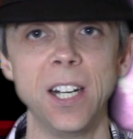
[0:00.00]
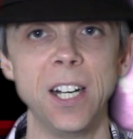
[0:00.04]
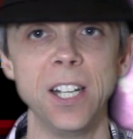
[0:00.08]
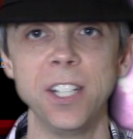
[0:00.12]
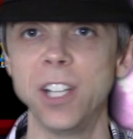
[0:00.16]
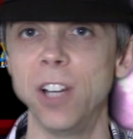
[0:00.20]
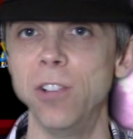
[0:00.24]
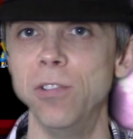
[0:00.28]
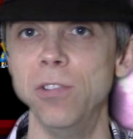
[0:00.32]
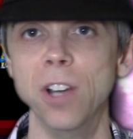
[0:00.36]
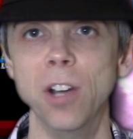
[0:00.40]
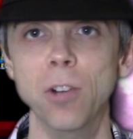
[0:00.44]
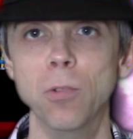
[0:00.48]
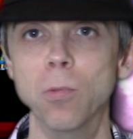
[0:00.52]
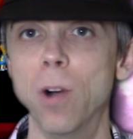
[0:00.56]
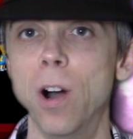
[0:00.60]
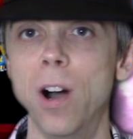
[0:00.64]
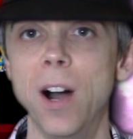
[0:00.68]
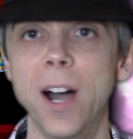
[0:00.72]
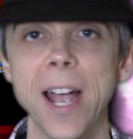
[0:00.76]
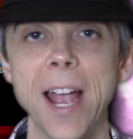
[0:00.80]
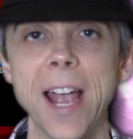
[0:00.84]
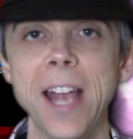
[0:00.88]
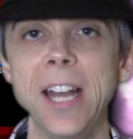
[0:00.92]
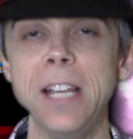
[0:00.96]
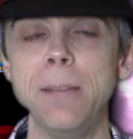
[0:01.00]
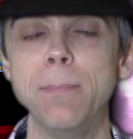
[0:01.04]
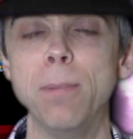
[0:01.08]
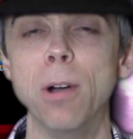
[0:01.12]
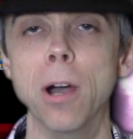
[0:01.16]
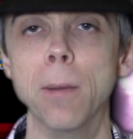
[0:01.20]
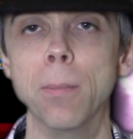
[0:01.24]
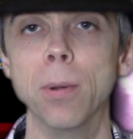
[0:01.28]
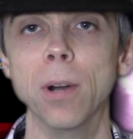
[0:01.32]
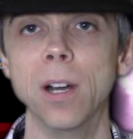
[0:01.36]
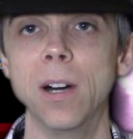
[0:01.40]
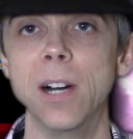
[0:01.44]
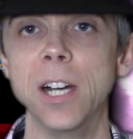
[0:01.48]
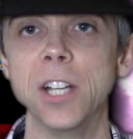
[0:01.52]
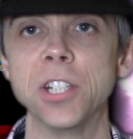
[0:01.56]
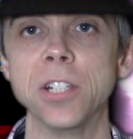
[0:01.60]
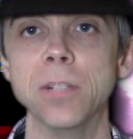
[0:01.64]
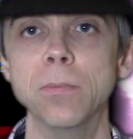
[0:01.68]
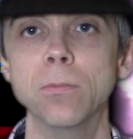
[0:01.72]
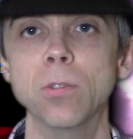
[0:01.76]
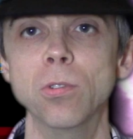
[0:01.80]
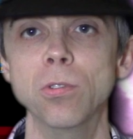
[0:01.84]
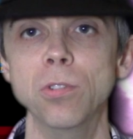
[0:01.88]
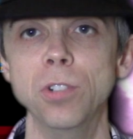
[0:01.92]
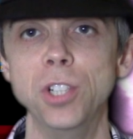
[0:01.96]
I don't know why, any purple
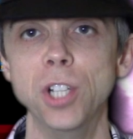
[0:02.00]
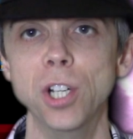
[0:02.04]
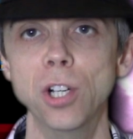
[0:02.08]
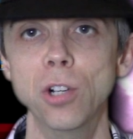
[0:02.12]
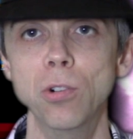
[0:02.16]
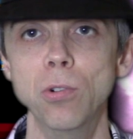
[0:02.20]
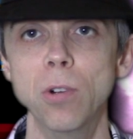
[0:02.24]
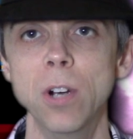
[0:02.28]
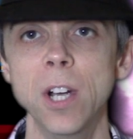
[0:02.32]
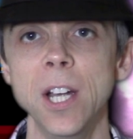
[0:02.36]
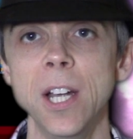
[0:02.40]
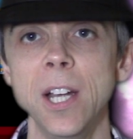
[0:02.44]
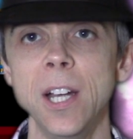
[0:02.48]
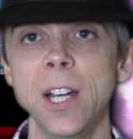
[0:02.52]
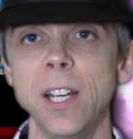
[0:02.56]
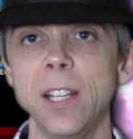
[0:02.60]
item will do,